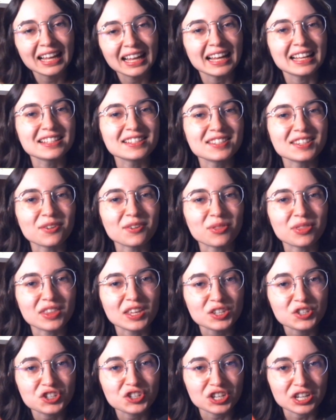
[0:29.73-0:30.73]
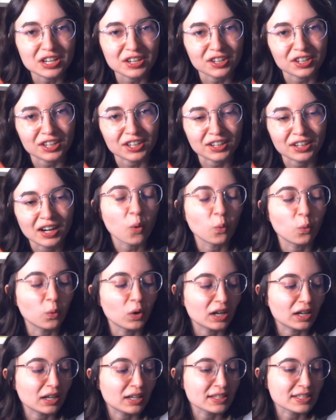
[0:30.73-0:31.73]
And so this year
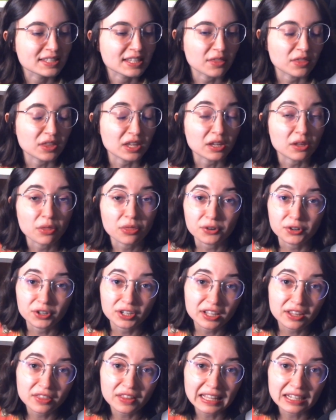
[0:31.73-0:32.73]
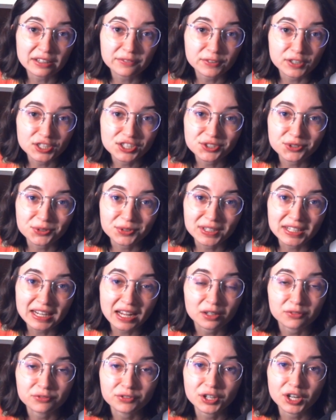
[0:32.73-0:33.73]
was the 30th anniversary
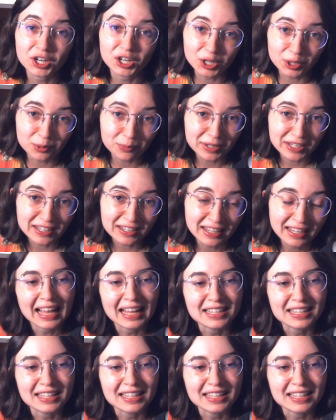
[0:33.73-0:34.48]
of Kirby,